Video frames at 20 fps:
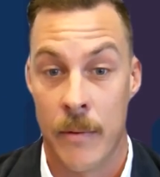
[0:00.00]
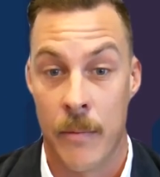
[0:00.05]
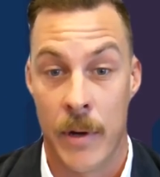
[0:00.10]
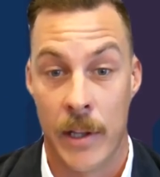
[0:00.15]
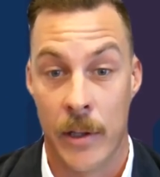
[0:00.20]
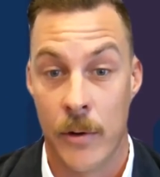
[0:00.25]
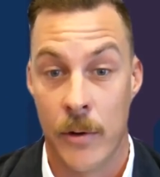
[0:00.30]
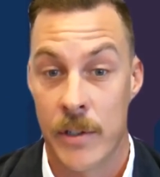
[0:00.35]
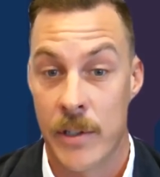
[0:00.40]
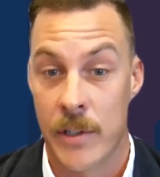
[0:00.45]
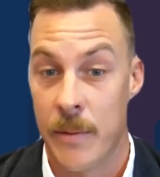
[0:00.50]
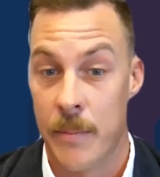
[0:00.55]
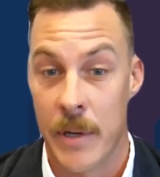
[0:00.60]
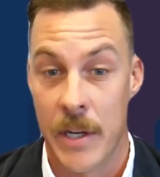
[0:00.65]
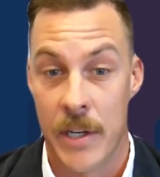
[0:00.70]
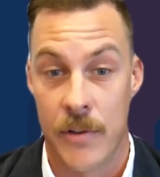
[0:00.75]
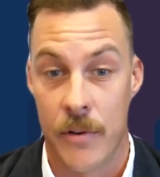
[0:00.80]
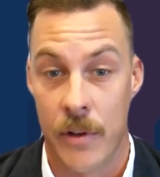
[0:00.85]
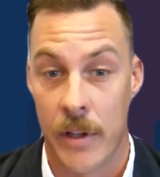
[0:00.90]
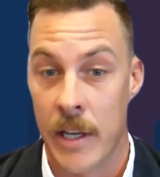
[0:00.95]
We look to be
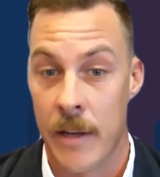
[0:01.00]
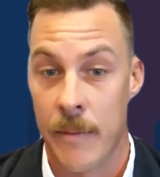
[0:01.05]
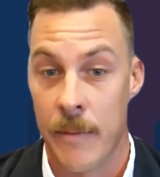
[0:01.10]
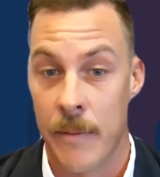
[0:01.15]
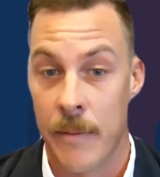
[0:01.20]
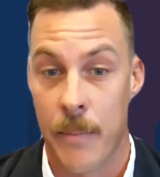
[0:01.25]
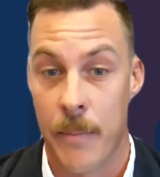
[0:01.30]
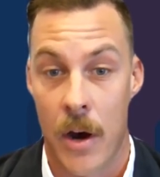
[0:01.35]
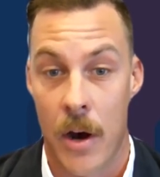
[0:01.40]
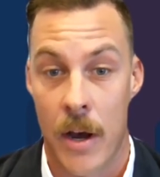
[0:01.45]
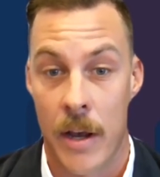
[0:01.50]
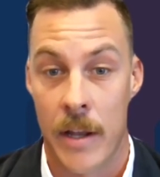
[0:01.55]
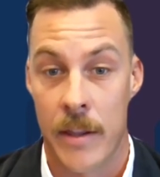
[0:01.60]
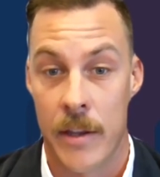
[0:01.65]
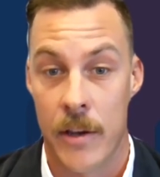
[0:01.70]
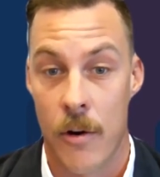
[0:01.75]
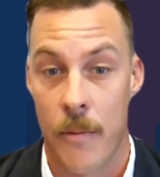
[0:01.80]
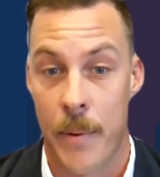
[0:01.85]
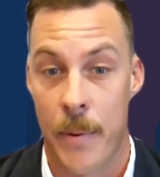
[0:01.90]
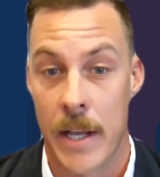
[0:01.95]
drilling by the
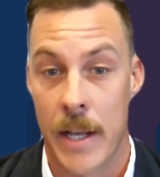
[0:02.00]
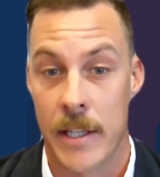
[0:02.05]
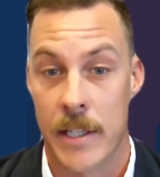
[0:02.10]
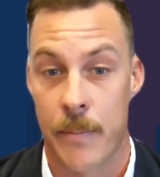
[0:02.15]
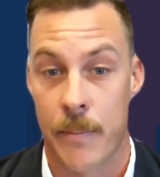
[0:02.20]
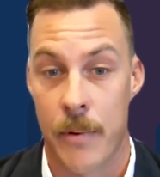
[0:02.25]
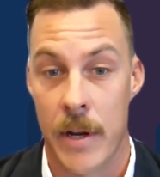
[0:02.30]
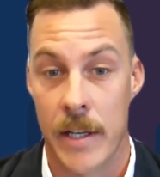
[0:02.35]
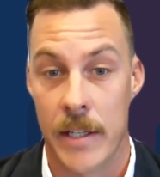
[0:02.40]
European spring,